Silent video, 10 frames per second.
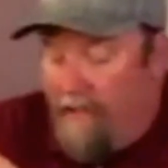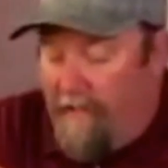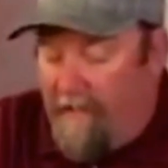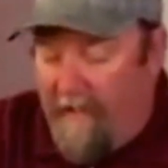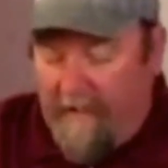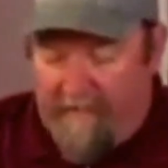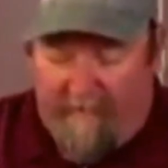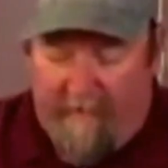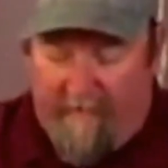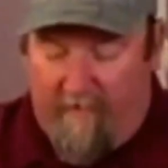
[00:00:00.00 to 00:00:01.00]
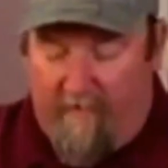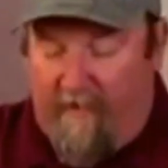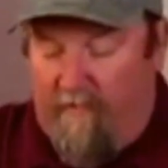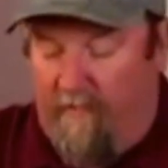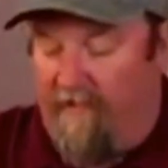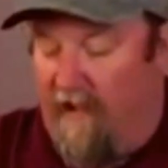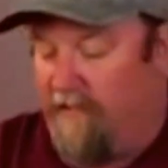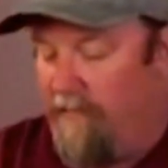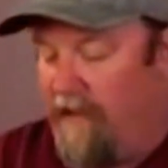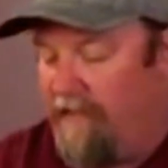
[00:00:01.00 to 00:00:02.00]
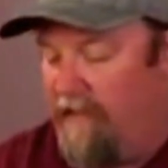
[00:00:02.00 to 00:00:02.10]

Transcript: next, just like we talked about,